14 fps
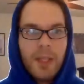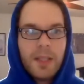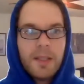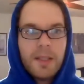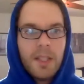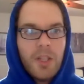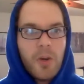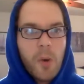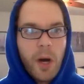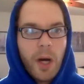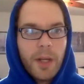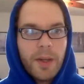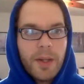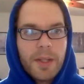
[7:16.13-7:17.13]
continue
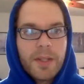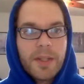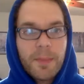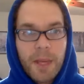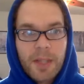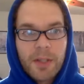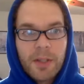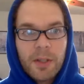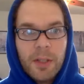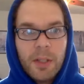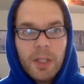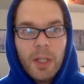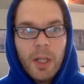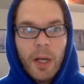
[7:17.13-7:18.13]
on this semester.
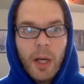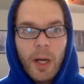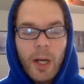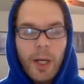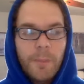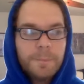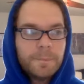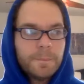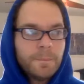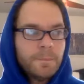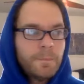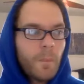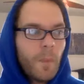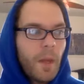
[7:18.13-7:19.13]
Um,
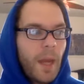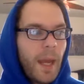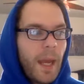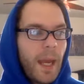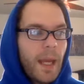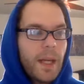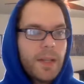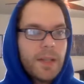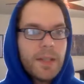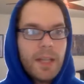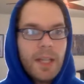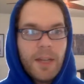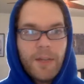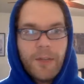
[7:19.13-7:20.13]
and
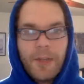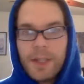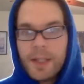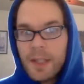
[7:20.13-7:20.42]
if this